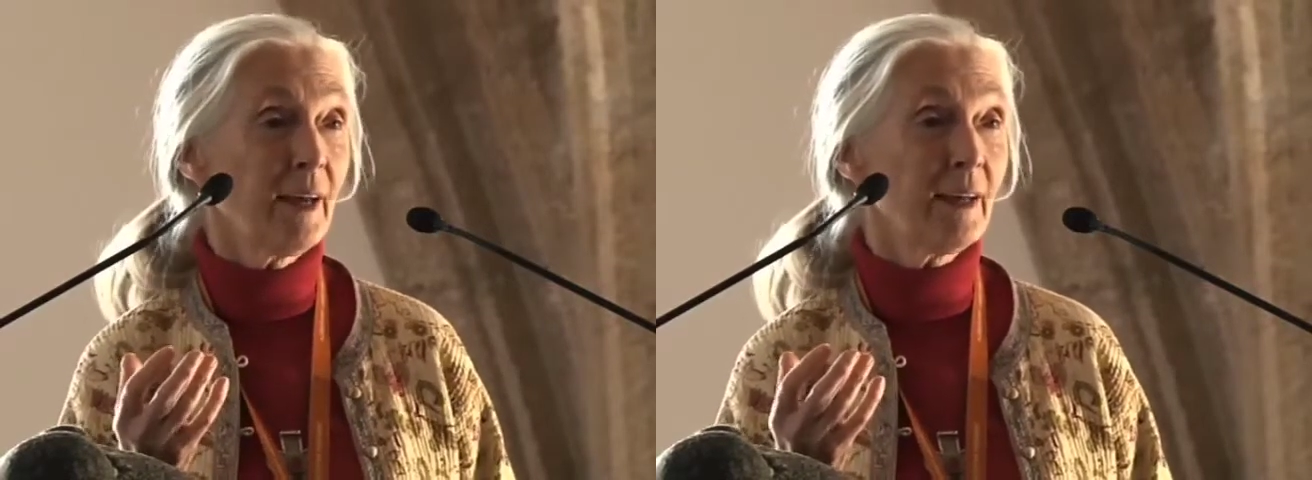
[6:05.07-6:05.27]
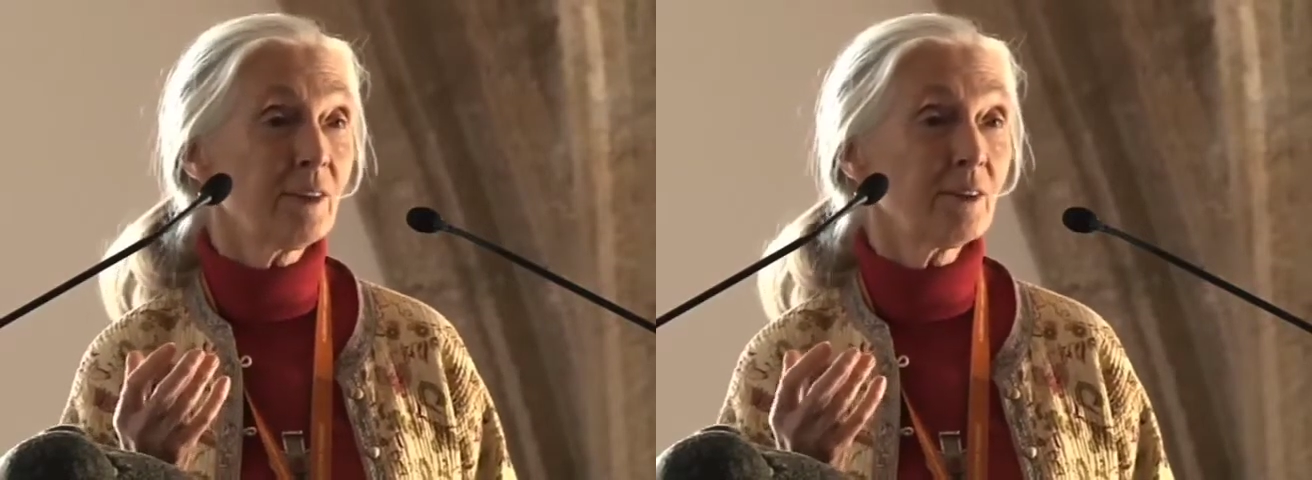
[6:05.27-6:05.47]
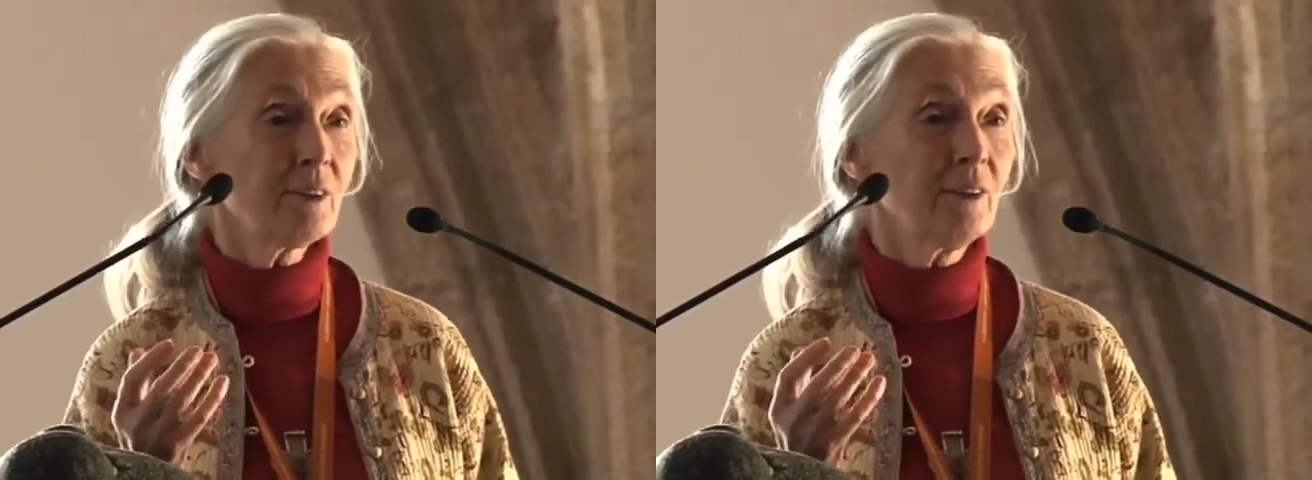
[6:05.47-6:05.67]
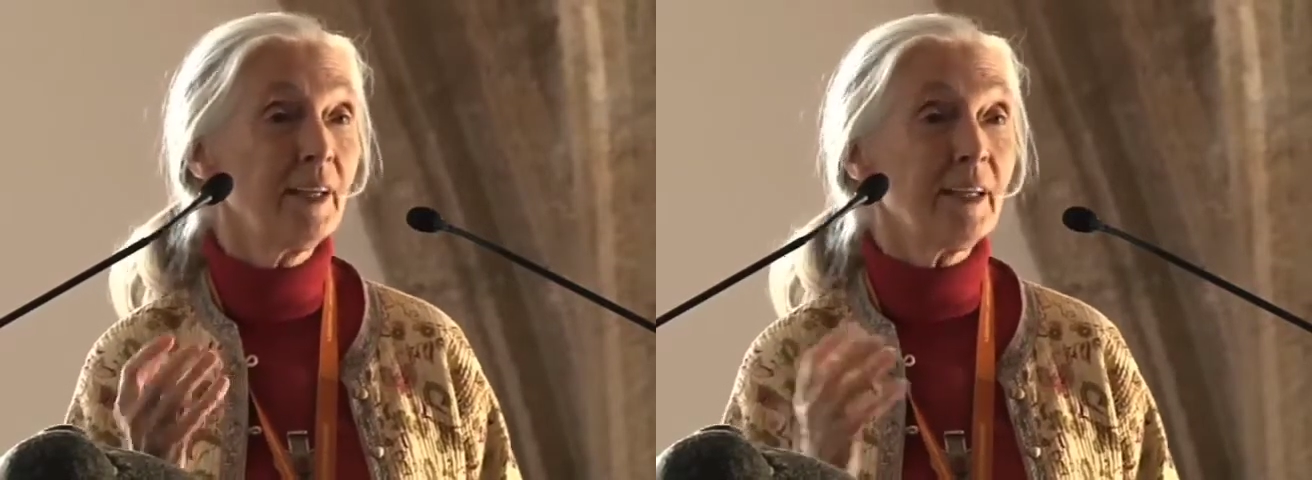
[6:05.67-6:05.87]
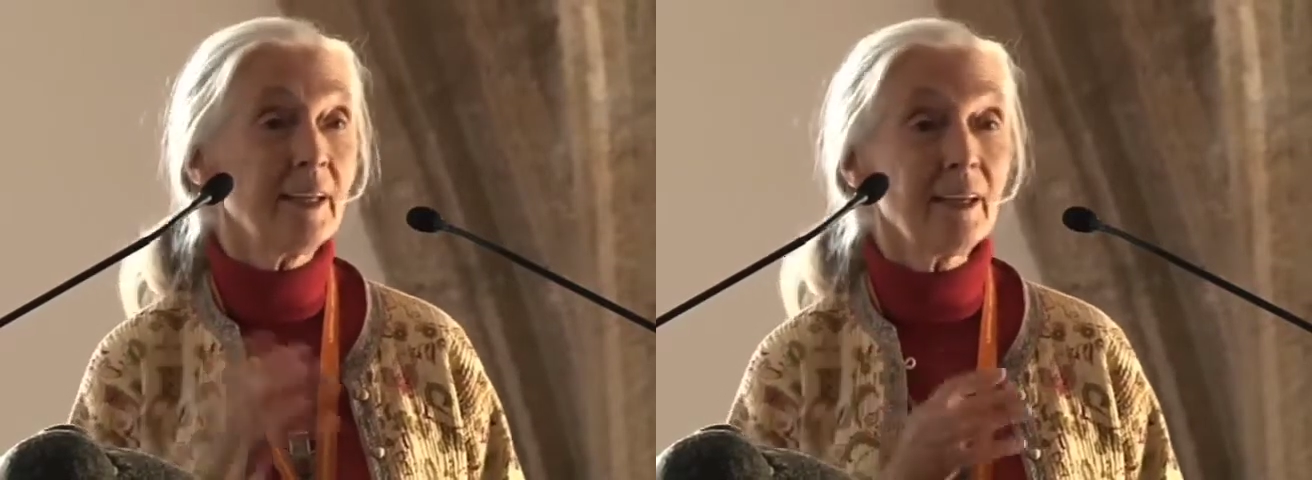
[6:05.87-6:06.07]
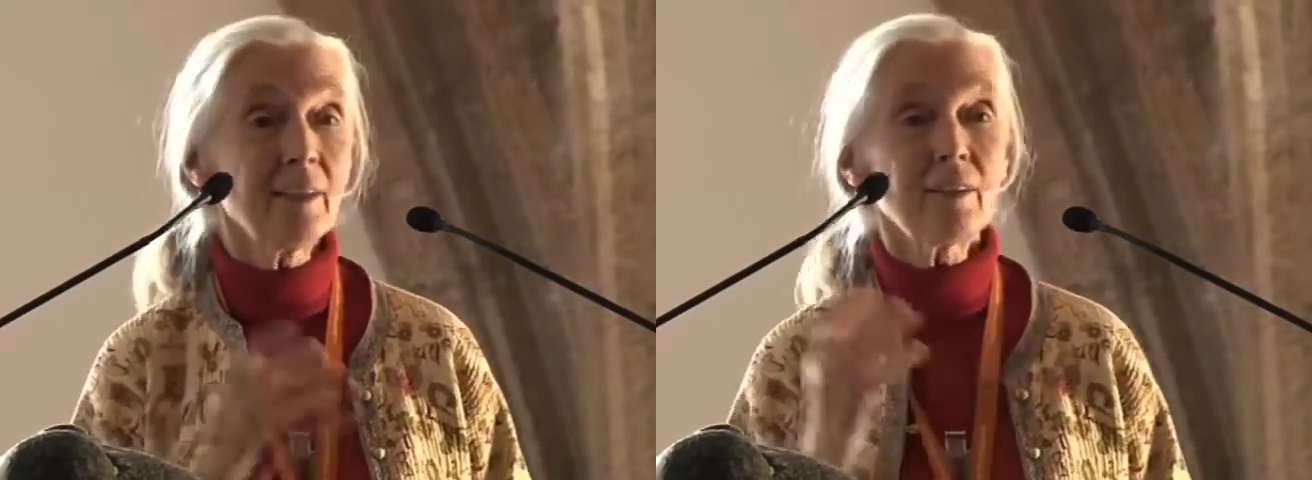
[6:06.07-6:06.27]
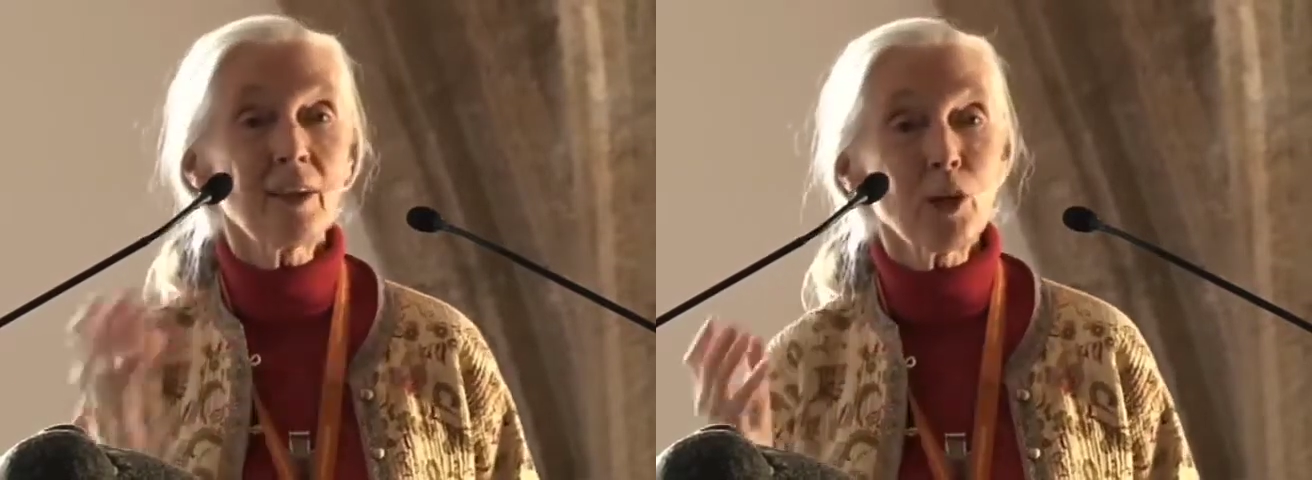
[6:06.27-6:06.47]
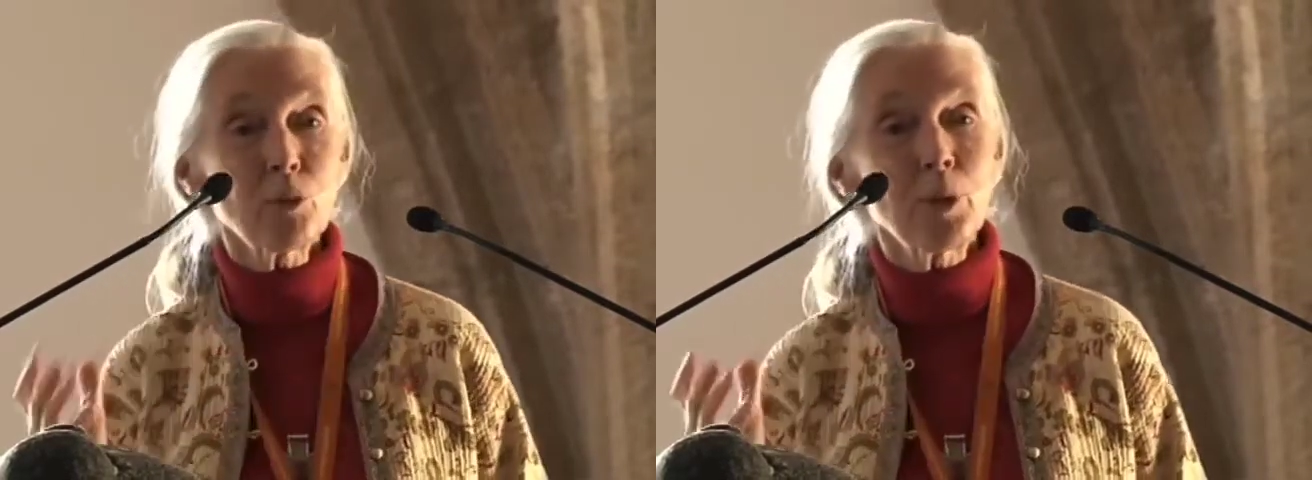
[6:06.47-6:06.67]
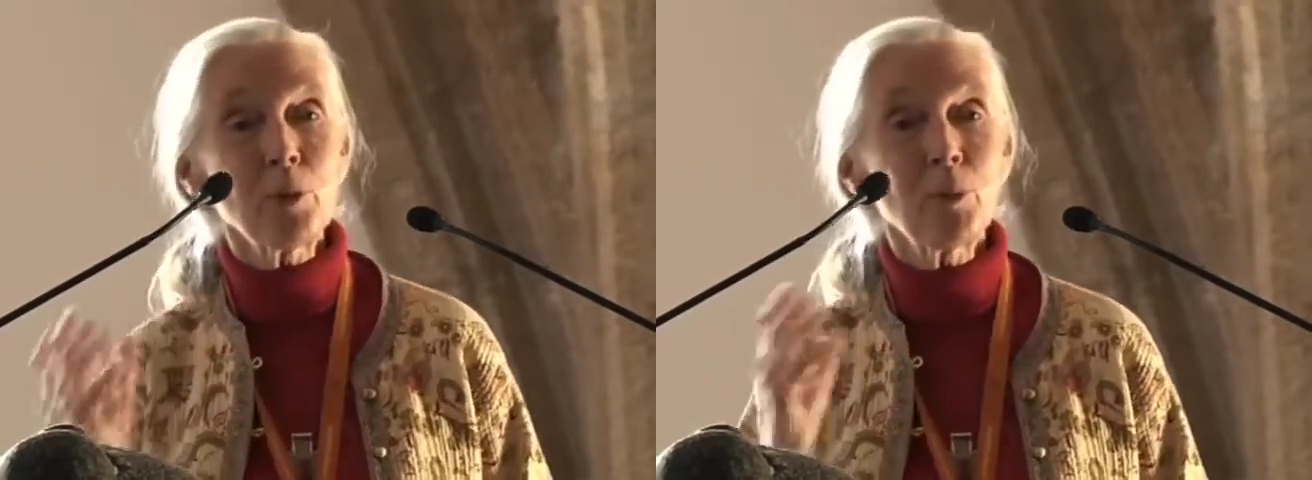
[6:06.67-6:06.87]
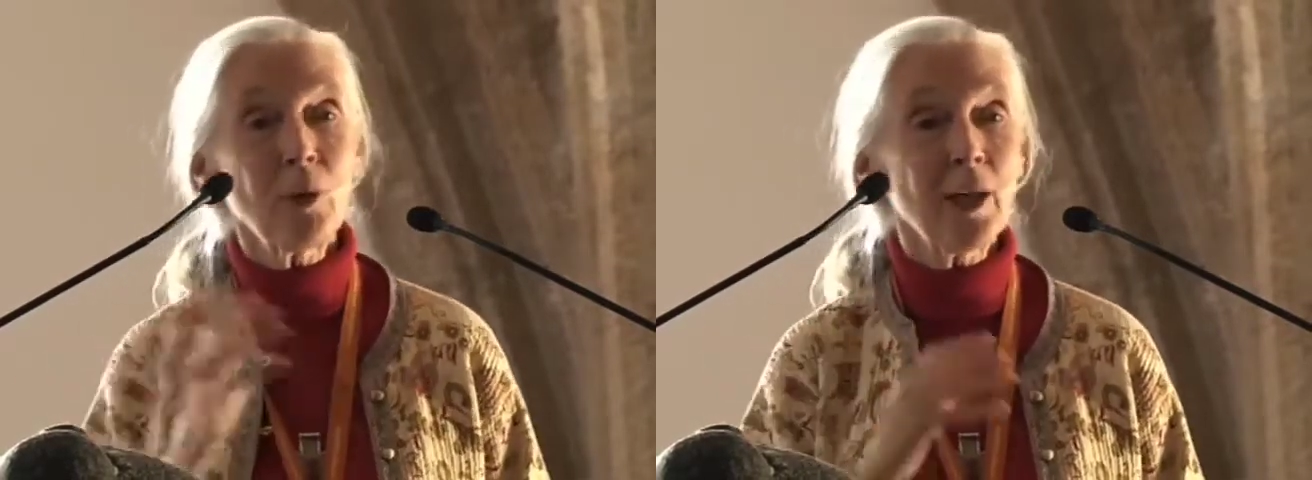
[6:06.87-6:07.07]
And linking young
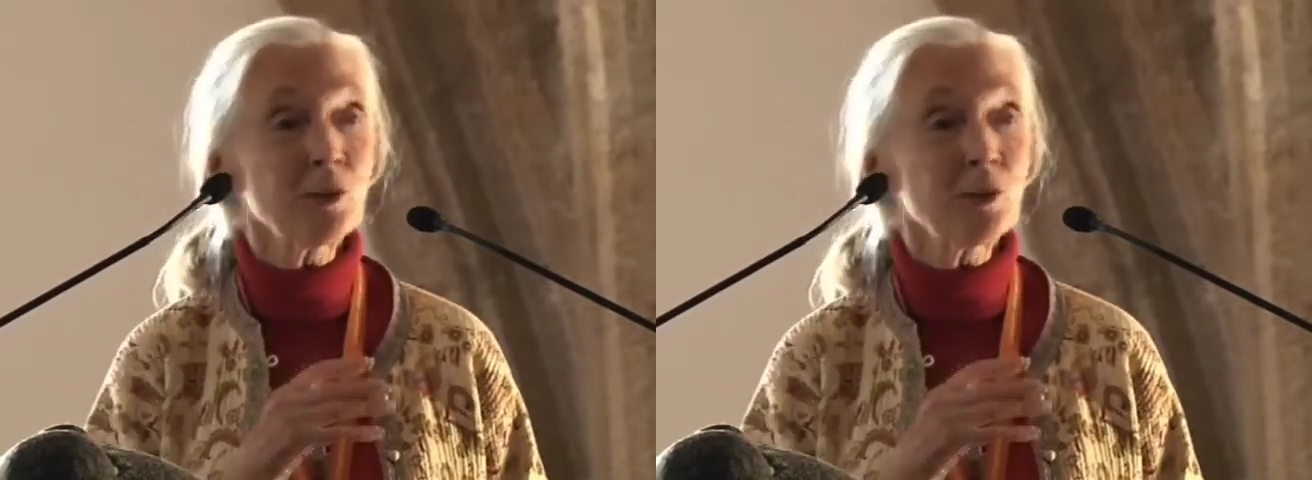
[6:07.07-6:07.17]
people